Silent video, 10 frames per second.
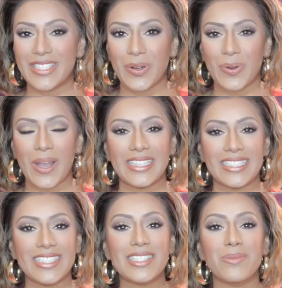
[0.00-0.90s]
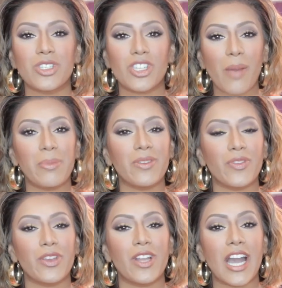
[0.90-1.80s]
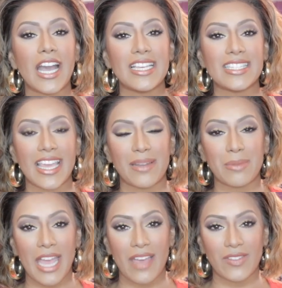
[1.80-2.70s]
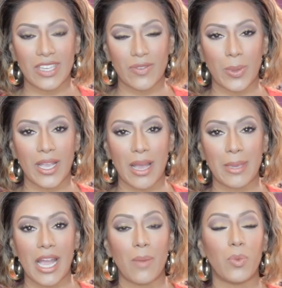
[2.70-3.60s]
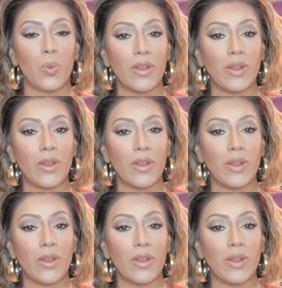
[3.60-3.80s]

So I did some shopping for you guys and I'm gonna have a giveaway coming up,